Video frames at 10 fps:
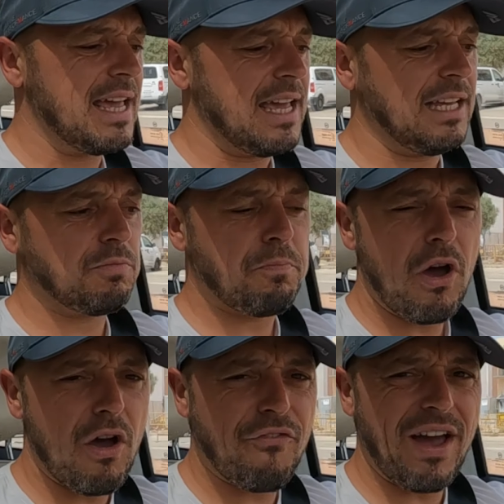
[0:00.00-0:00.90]
It's
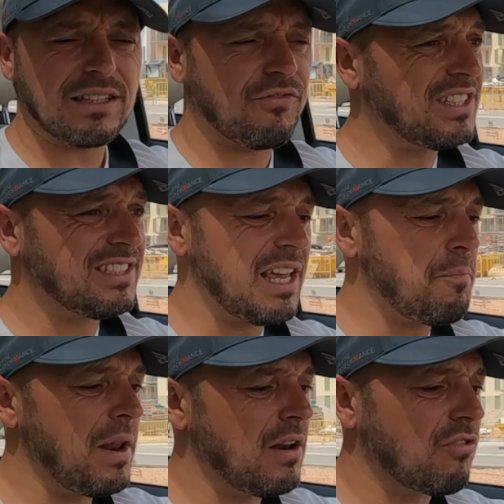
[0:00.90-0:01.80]
perfect for
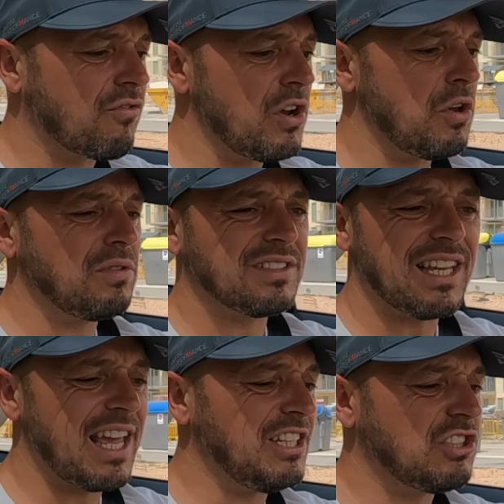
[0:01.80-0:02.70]
zipping through
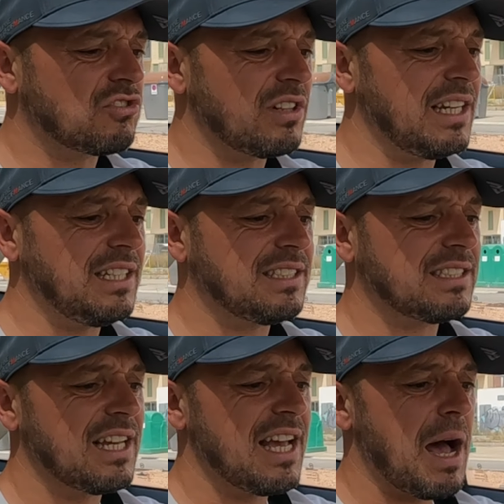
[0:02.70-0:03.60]
city
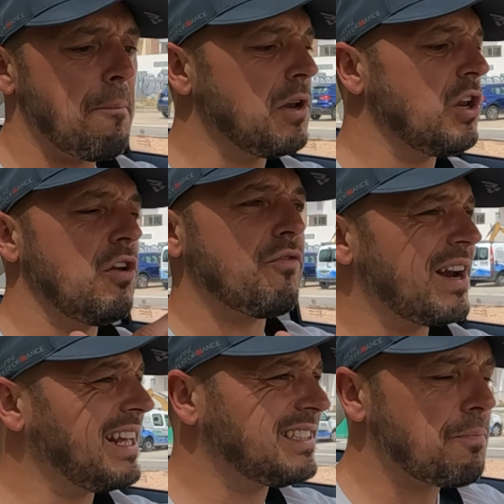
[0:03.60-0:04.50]
streets and manoeuvring into